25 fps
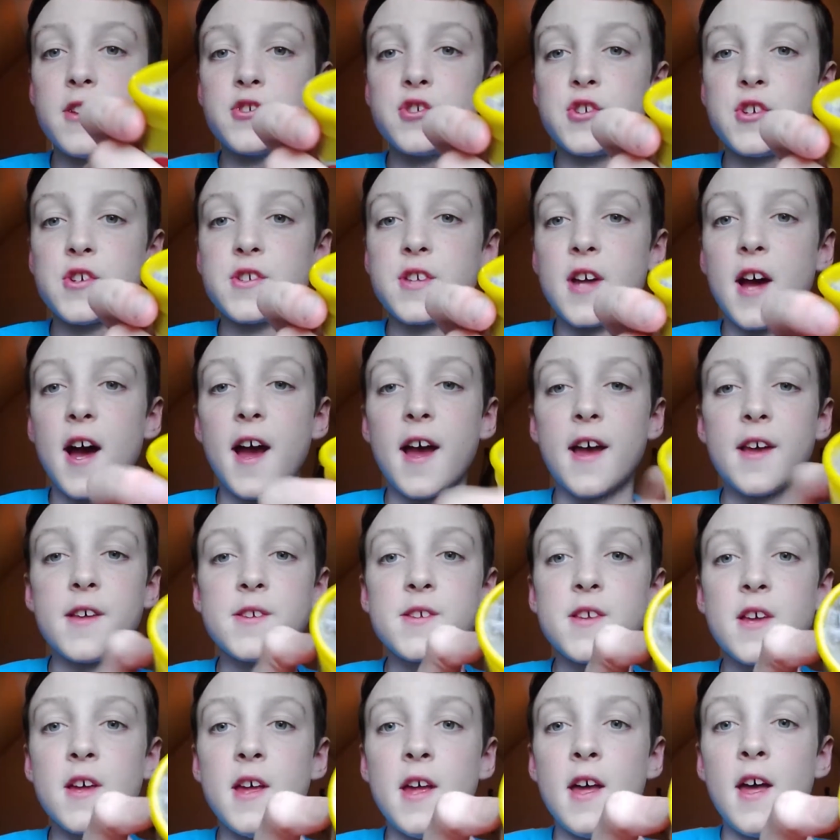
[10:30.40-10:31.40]
is just
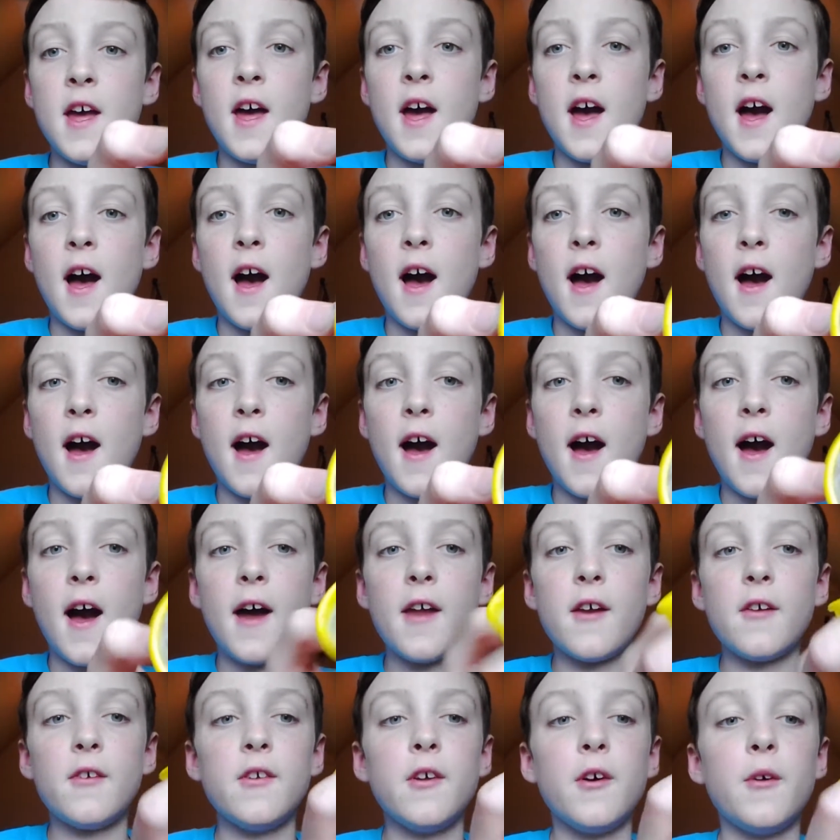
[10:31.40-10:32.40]
ice.
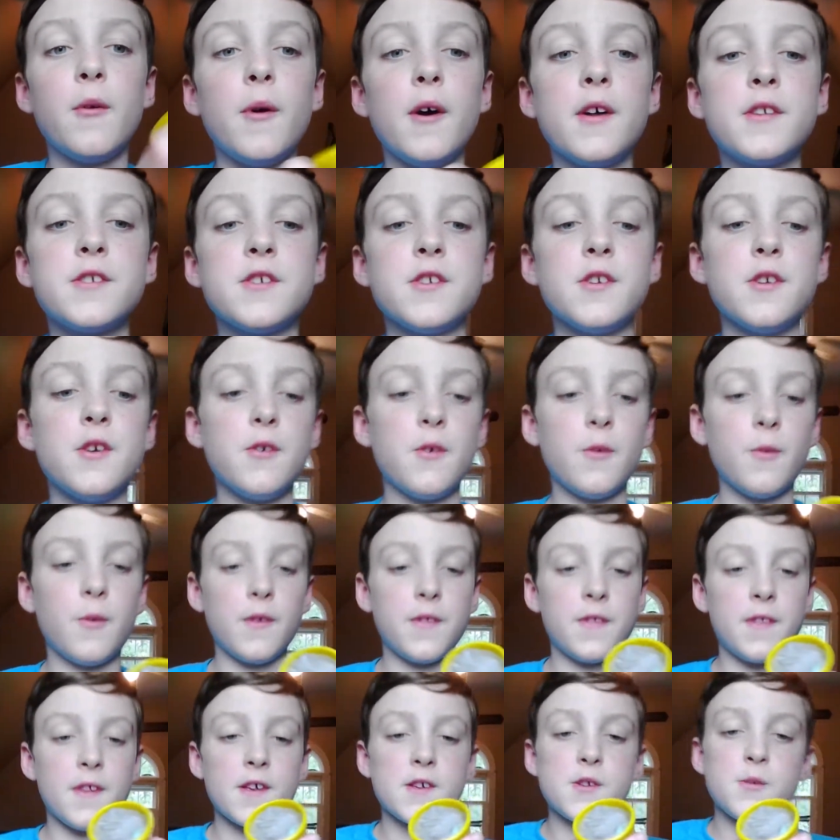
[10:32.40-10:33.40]
I don't know what to do
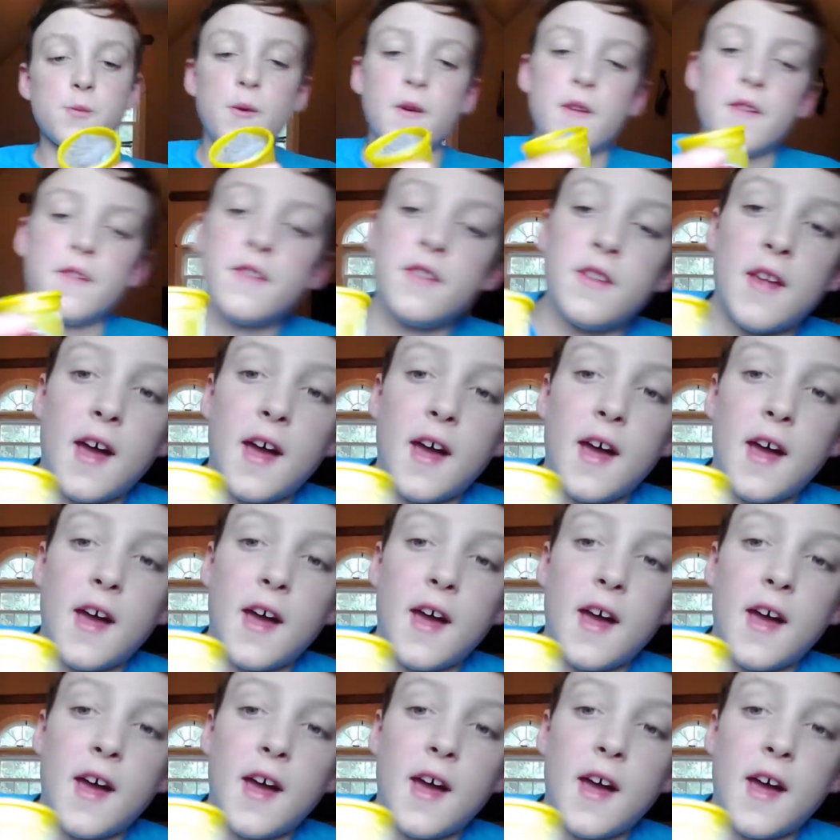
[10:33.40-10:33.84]
with this one.